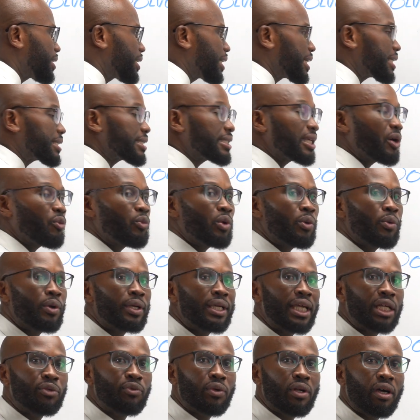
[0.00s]
guest that we will
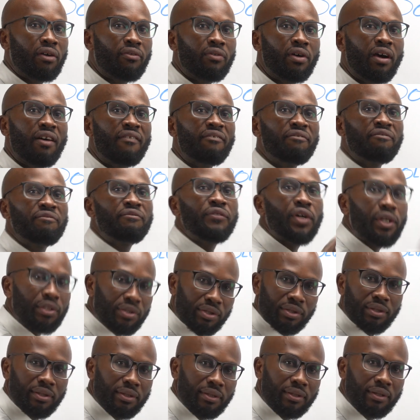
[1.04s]
get rid of
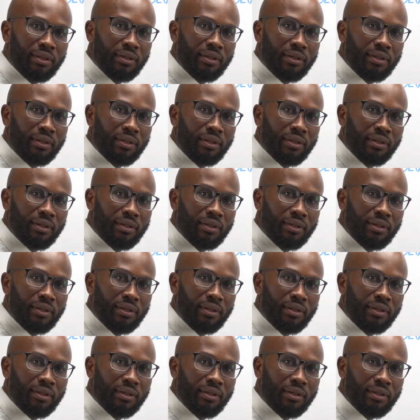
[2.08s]
first.